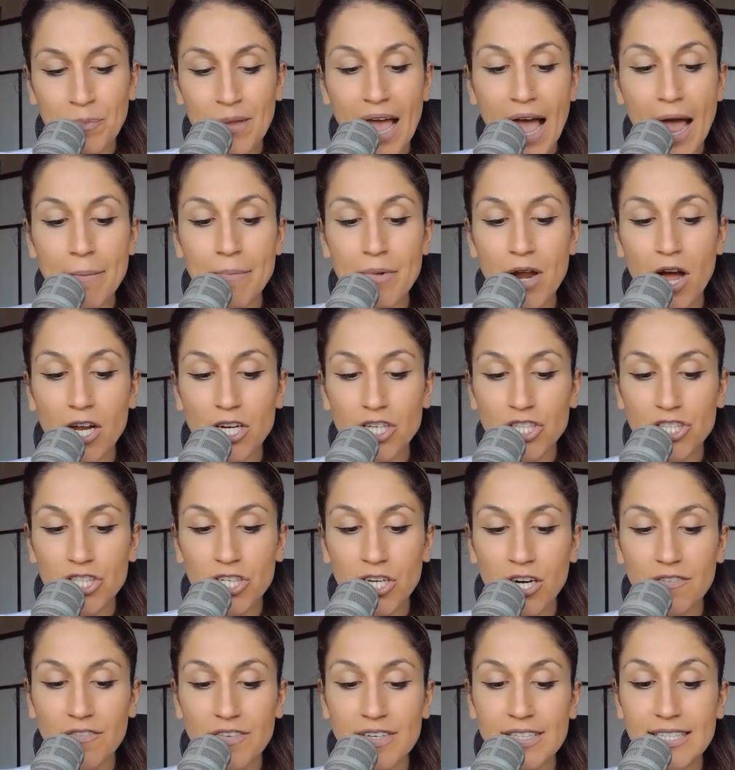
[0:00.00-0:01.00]
I'm not
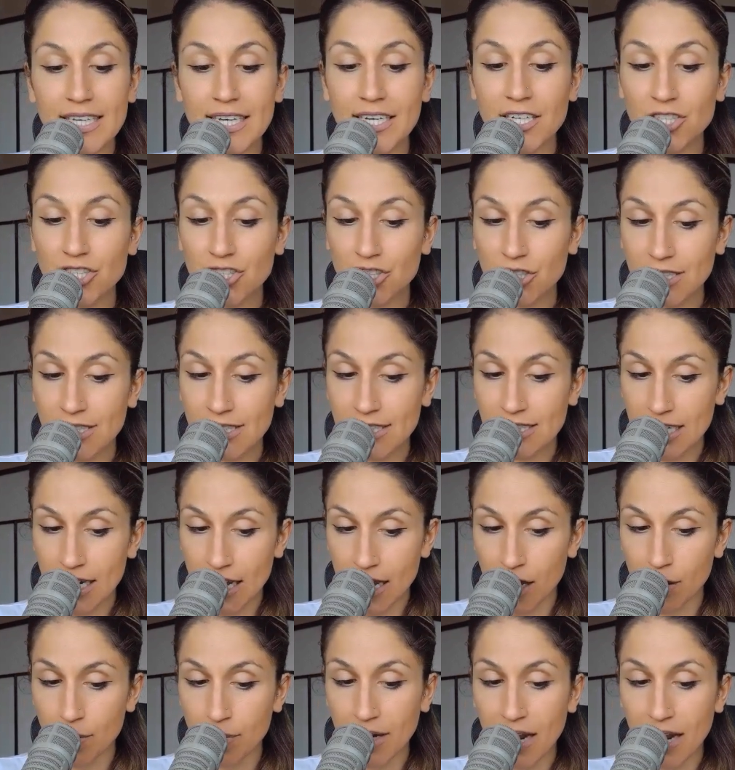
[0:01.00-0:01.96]
sure if it's interesting,